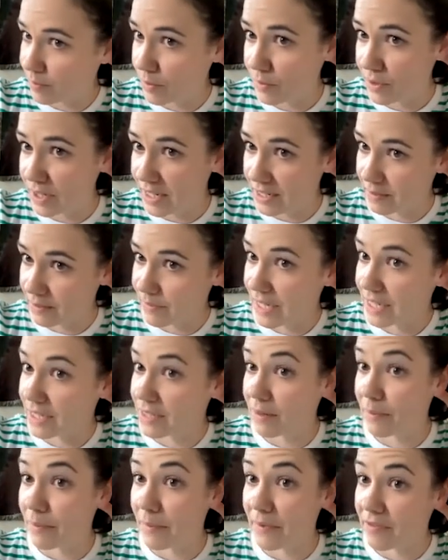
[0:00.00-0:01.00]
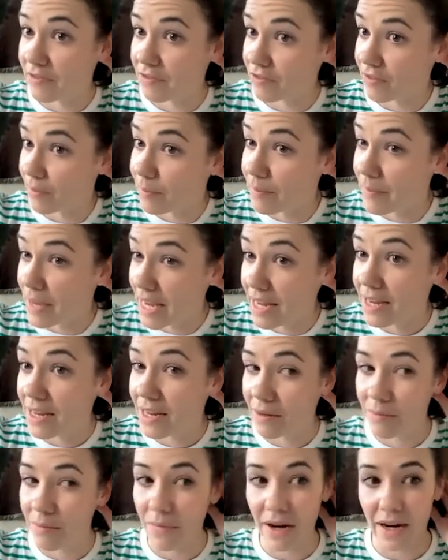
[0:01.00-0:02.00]
but what it has meant for me
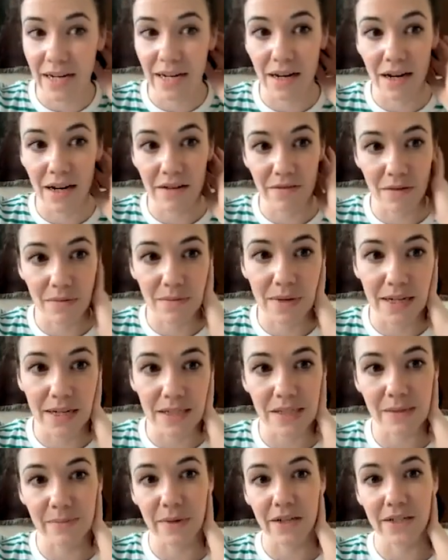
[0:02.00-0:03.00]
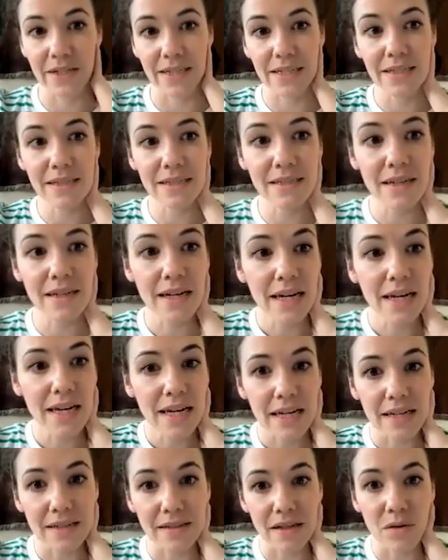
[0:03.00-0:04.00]
in my life and my experience
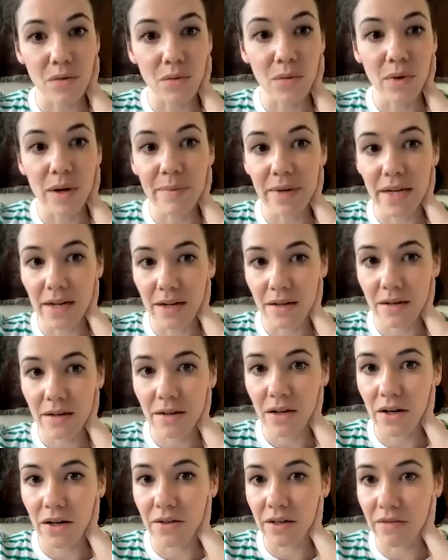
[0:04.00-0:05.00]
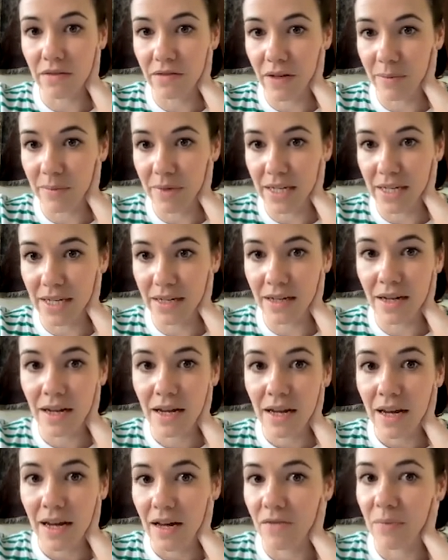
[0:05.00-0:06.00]
is that women, coded
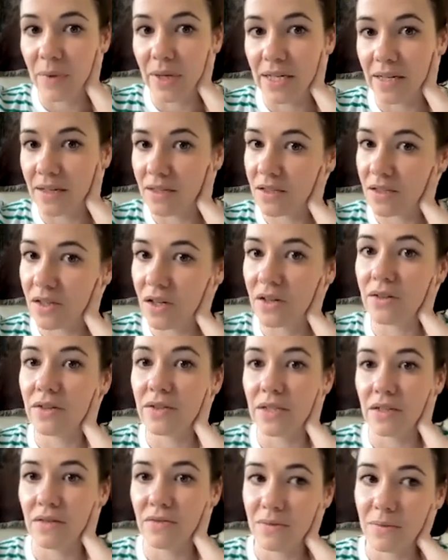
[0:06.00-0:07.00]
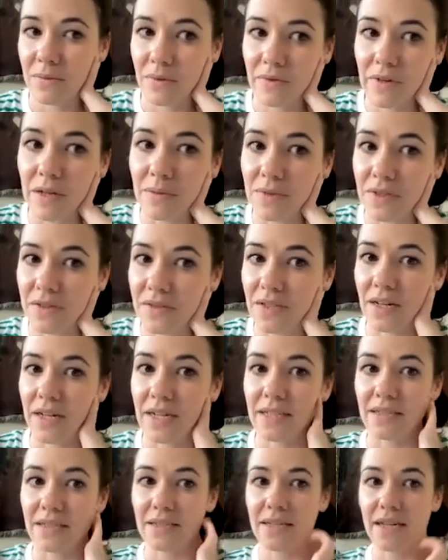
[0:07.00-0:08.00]
feminine, have been excluded from the realms of
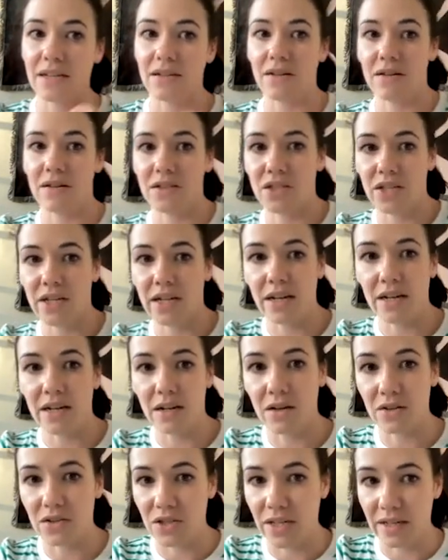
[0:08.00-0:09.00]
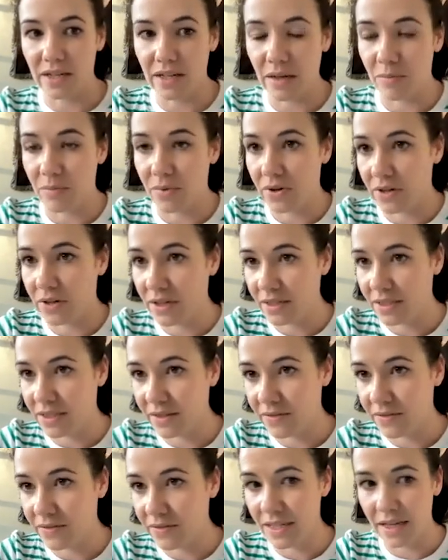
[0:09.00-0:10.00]
science, technology, logic, and
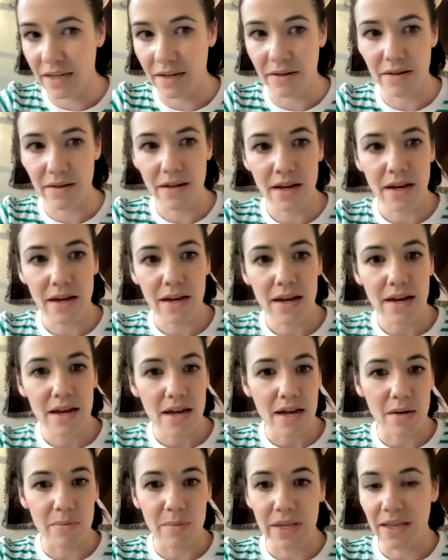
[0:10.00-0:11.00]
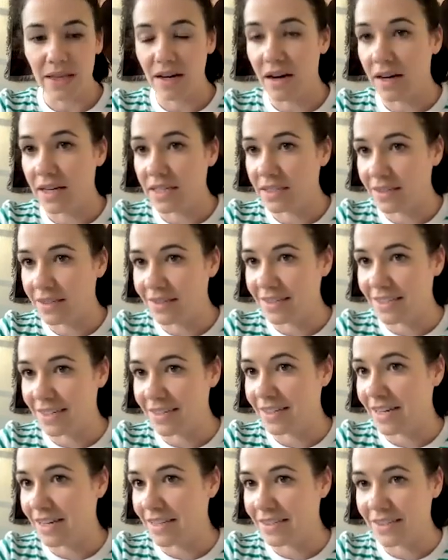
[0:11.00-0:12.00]
productivity. It meant that I
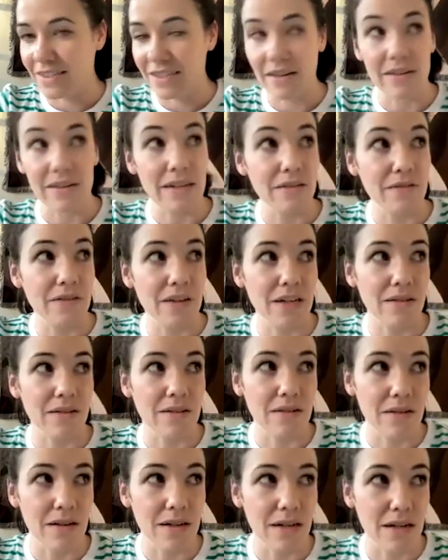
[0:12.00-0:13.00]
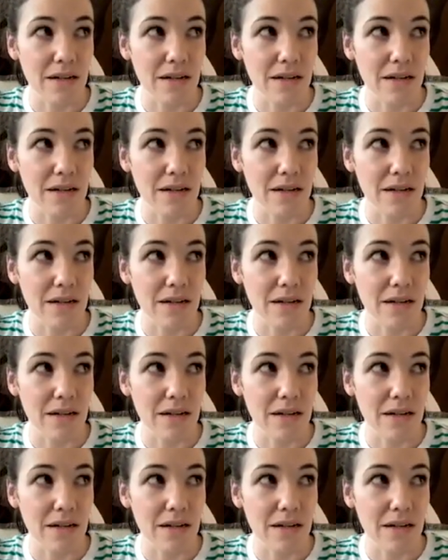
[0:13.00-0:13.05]
didn't necessarily feel